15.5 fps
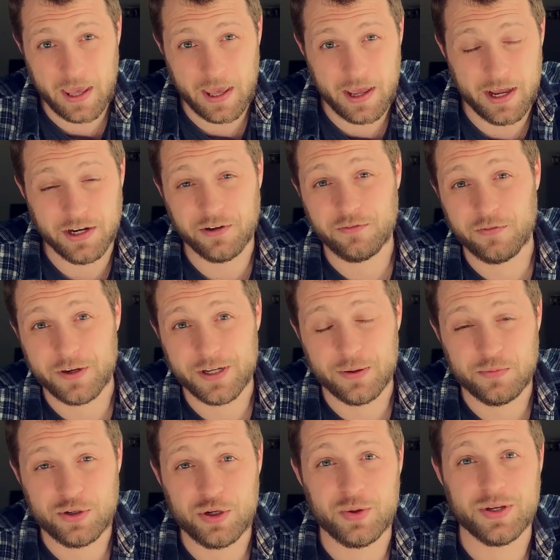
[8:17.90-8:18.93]
and a
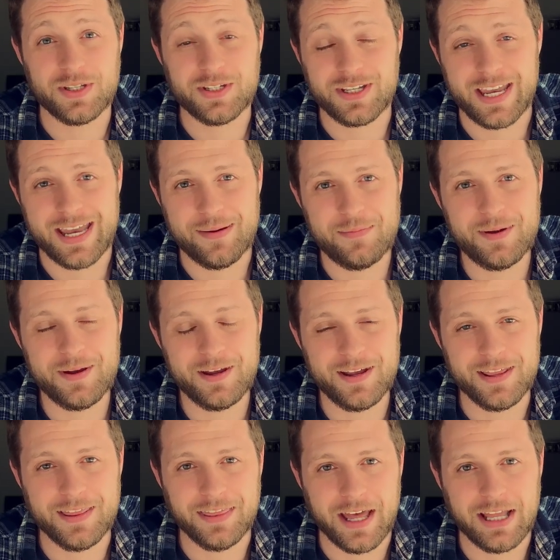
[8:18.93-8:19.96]
freedom to escape
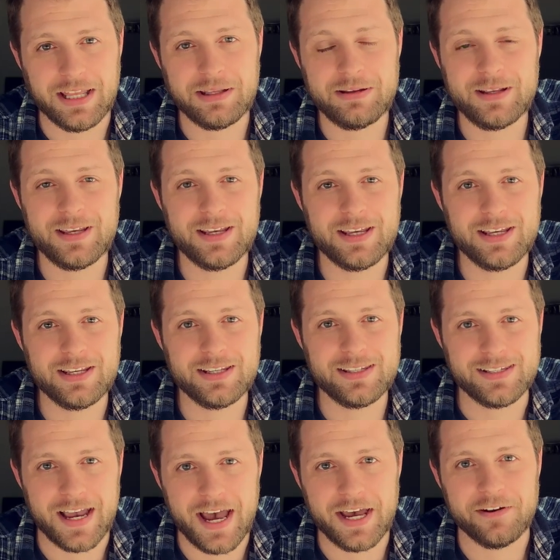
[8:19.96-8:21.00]
that
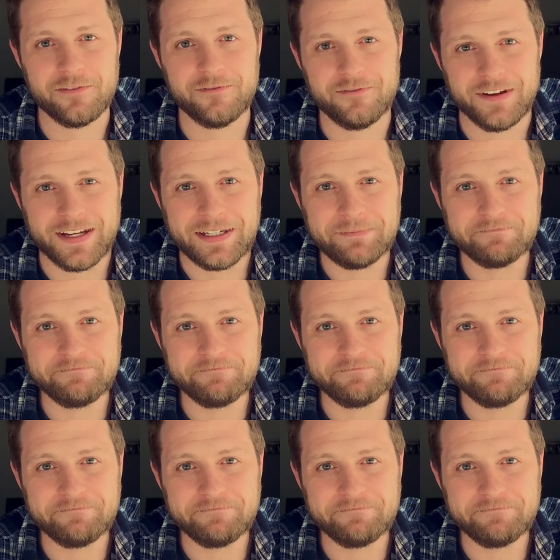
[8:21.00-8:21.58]
sad fate.